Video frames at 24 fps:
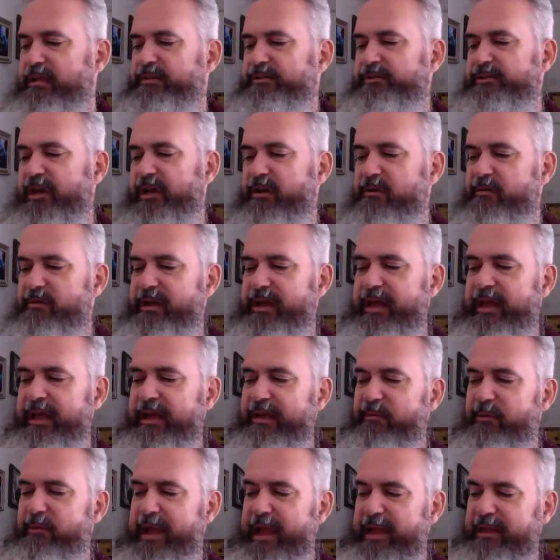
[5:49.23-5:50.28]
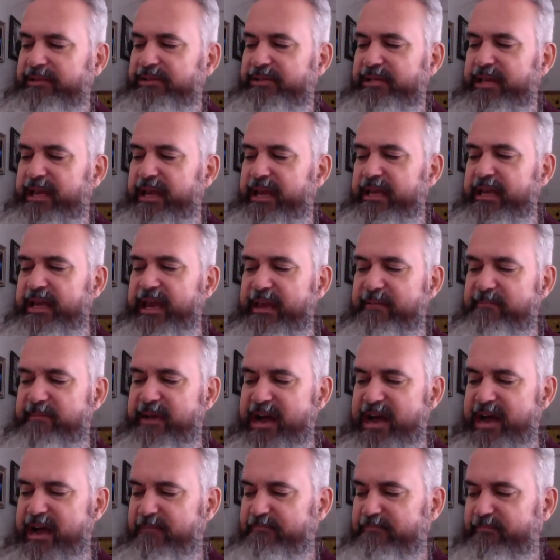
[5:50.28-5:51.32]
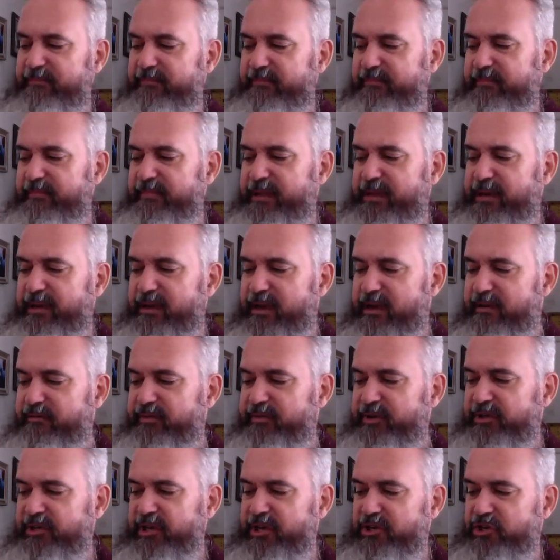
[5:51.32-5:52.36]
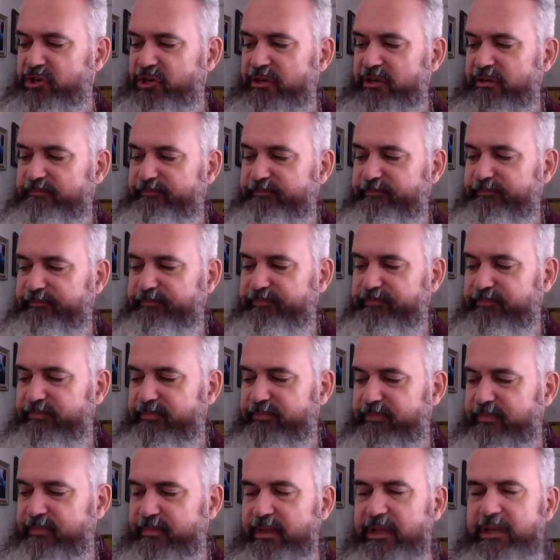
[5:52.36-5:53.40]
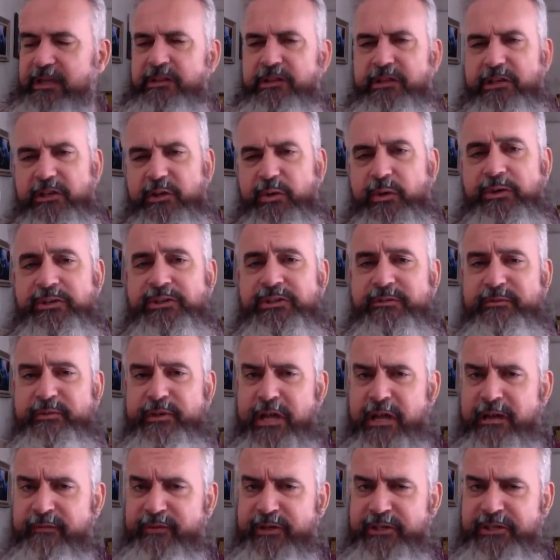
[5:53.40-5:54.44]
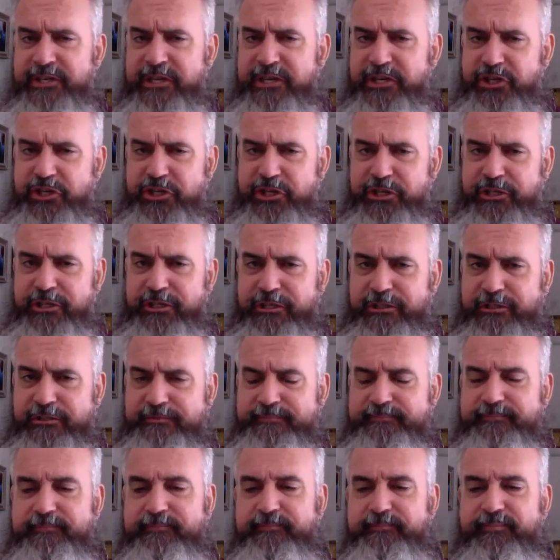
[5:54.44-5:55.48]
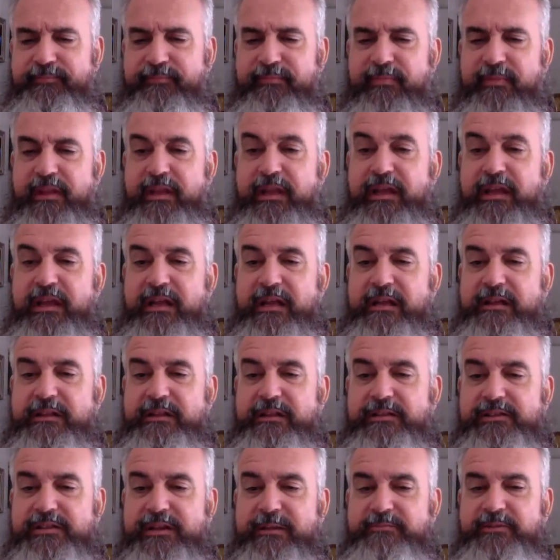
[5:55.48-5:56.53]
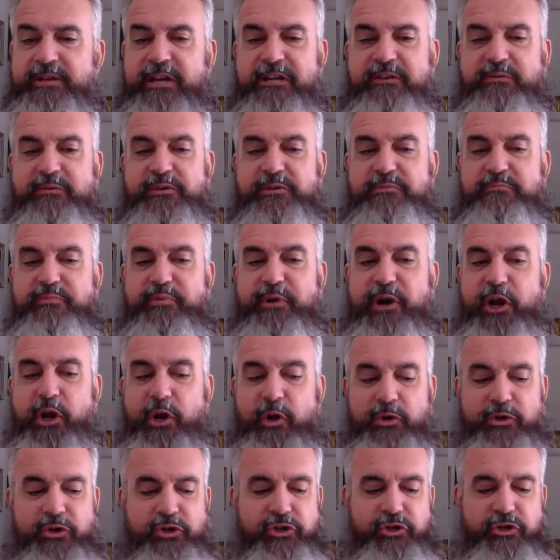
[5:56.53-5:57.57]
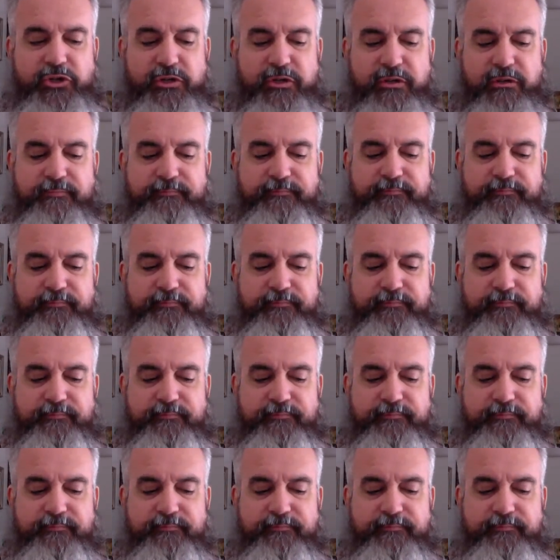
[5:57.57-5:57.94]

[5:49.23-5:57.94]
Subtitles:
So anyways, it came up in conversation. In the course of conversation, the subject was broached.